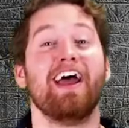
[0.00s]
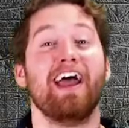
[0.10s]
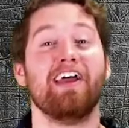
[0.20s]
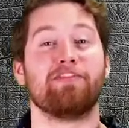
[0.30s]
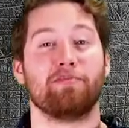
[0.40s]

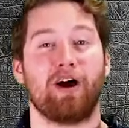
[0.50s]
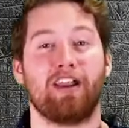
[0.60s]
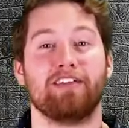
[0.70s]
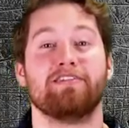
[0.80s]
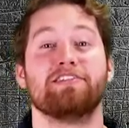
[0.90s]
Hey
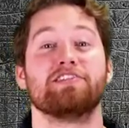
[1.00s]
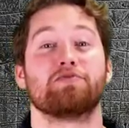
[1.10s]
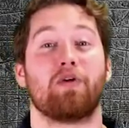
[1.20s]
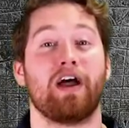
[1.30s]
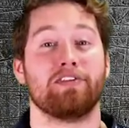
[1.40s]
everybody, this
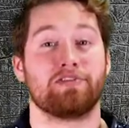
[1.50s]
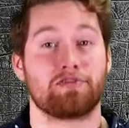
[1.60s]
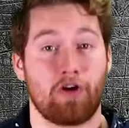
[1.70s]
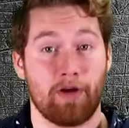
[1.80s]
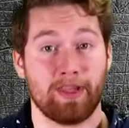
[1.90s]
is Ryan
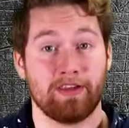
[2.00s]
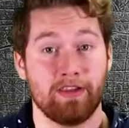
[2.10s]
Strawman